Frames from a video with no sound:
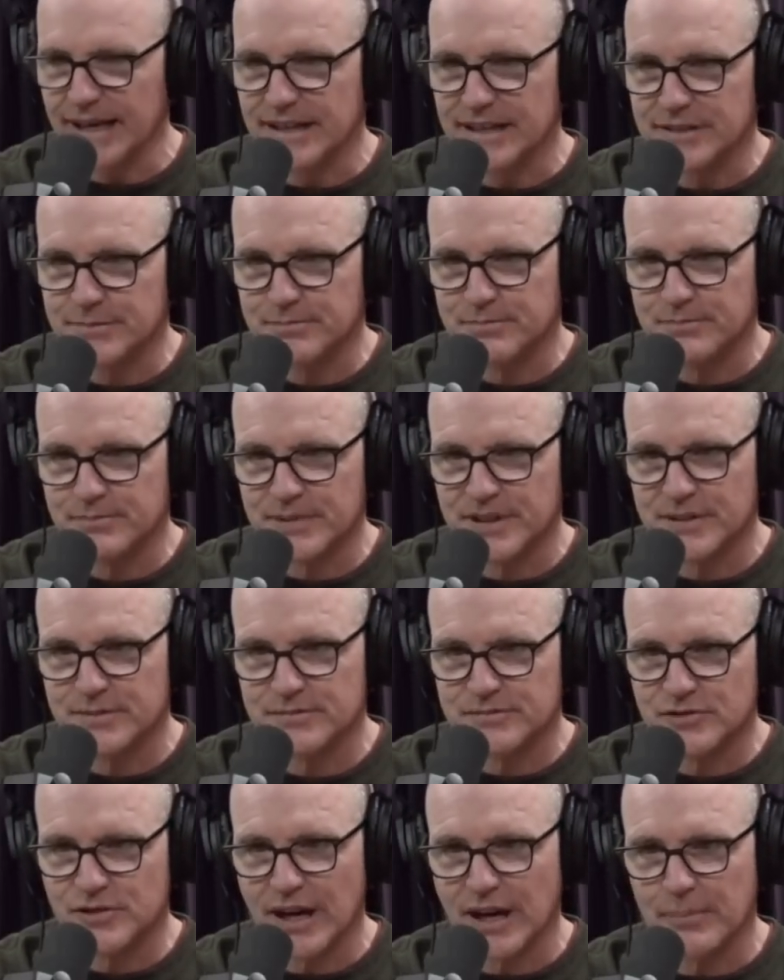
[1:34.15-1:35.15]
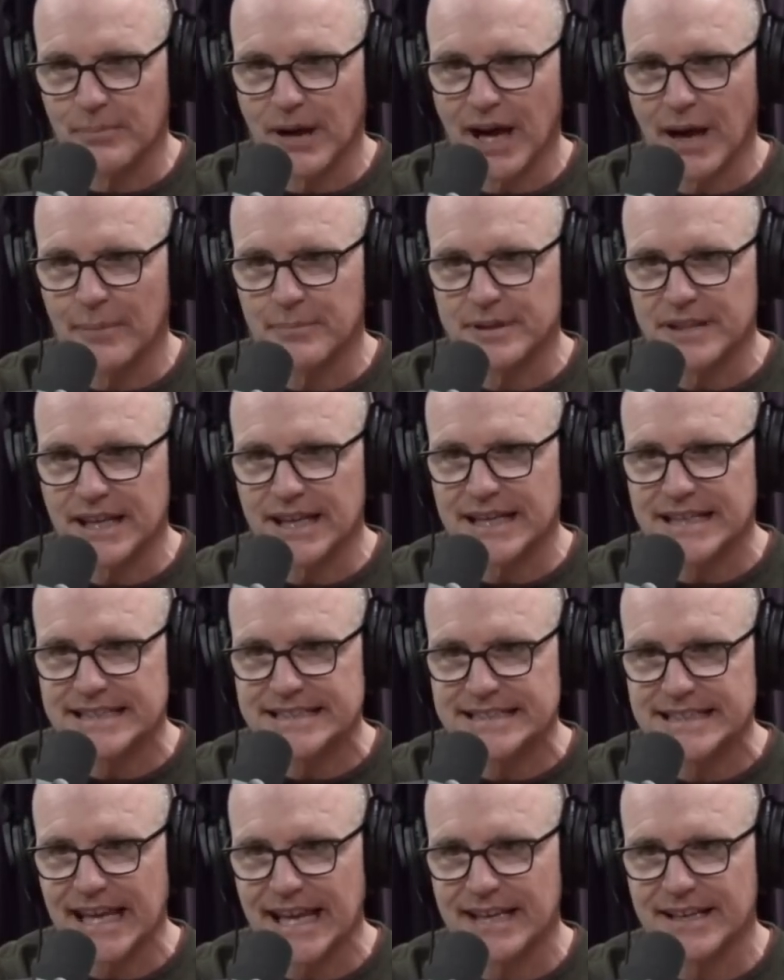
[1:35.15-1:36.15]
And he's he's trying to pop it like a
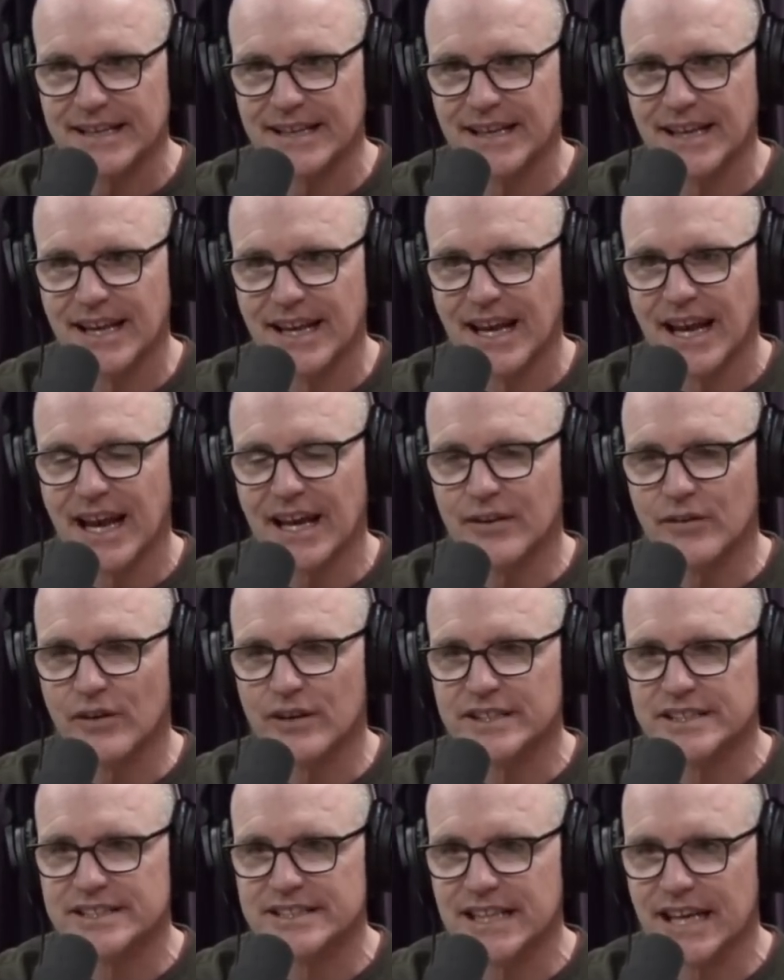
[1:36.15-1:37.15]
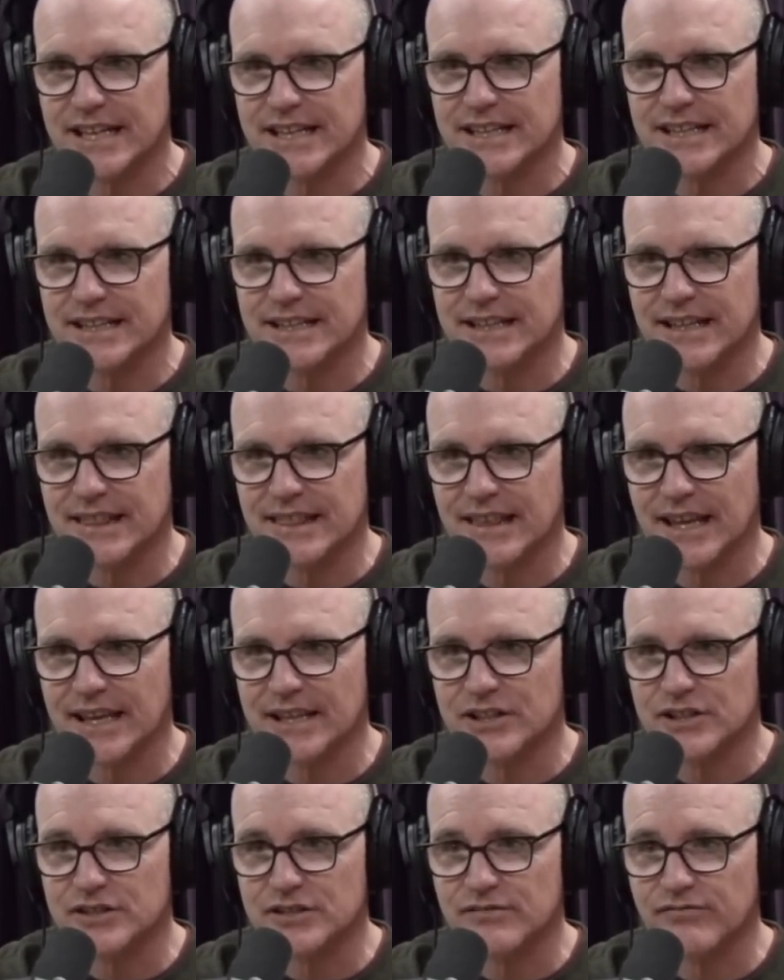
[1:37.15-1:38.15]
zit, and all of a sudden the thing
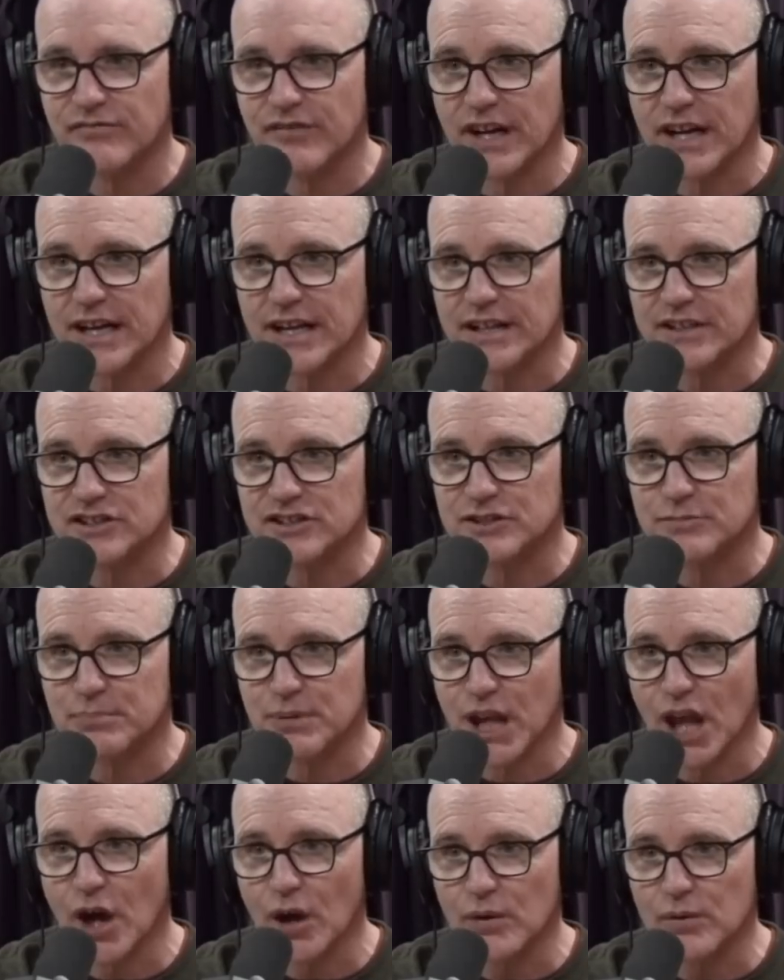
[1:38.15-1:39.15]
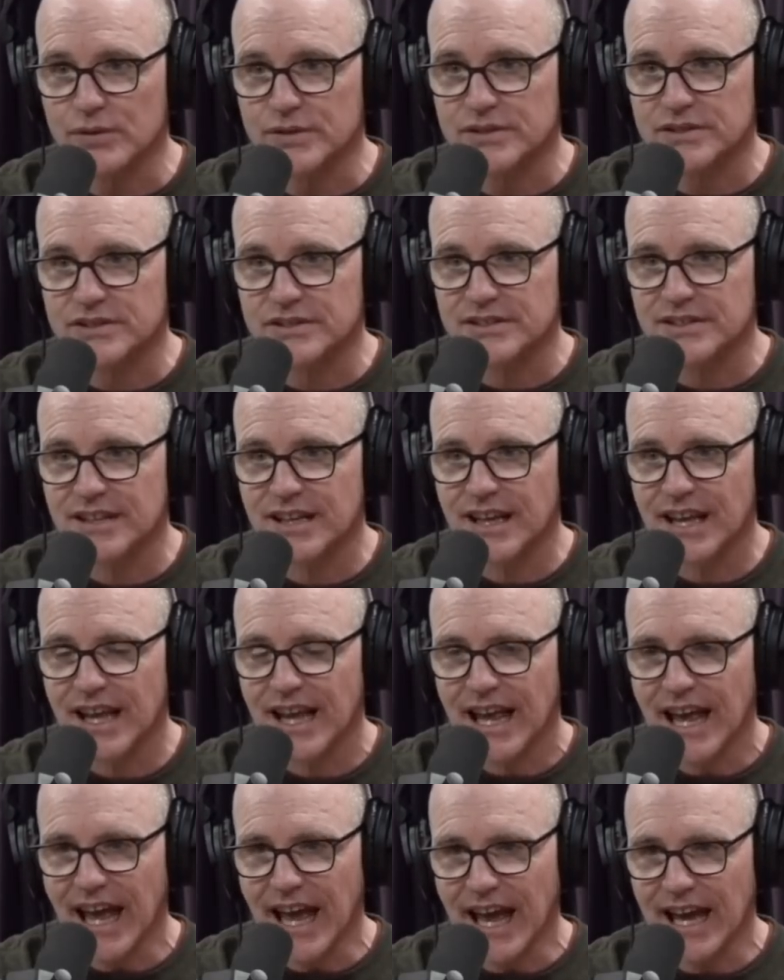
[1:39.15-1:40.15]
just fucking explodes,
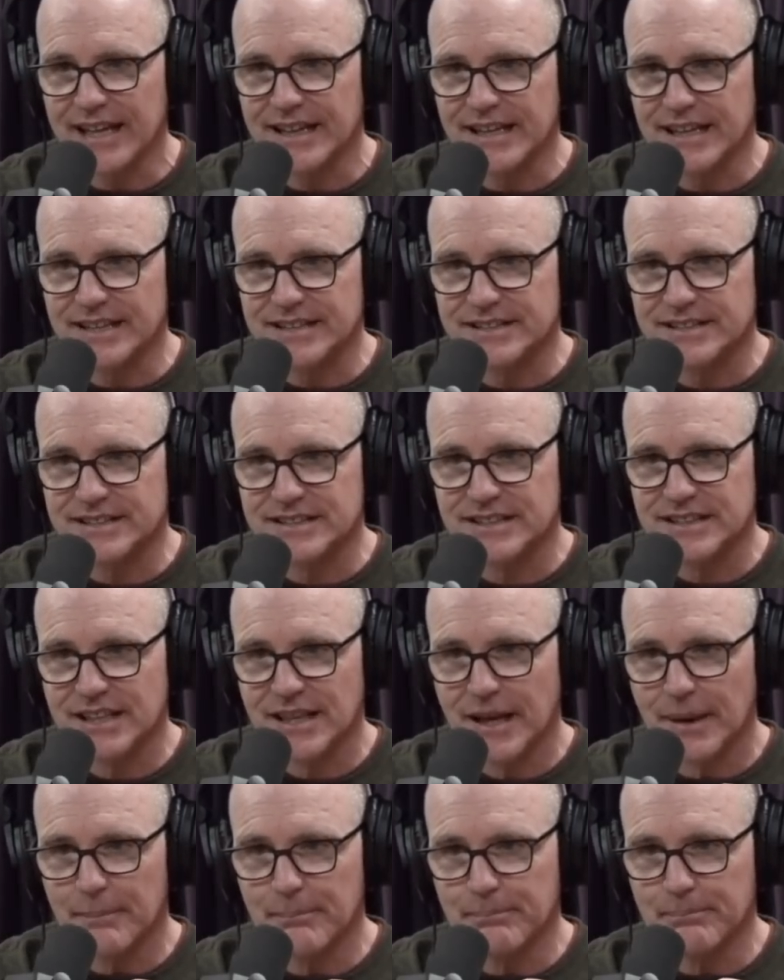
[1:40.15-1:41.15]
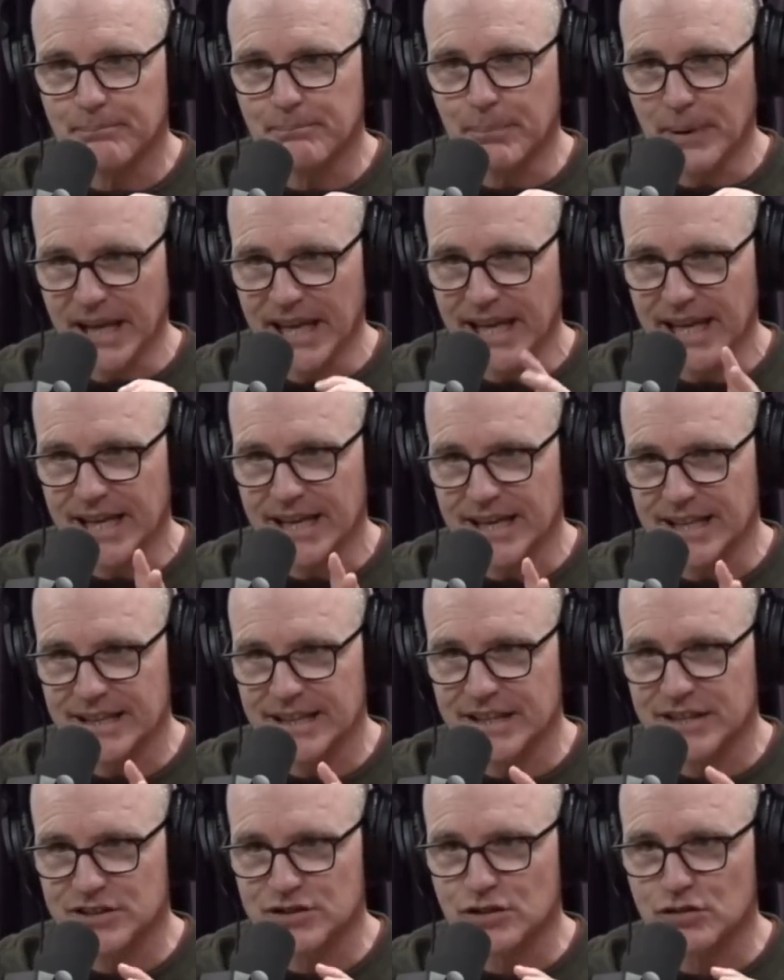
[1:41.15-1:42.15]
and this being,
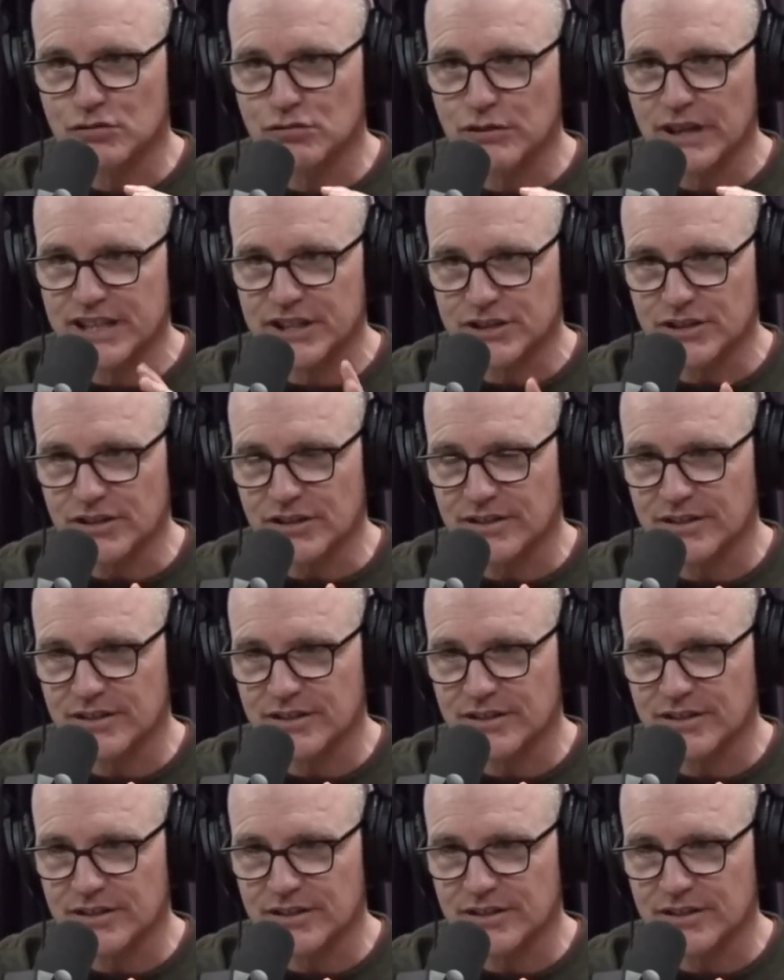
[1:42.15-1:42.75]
this creature,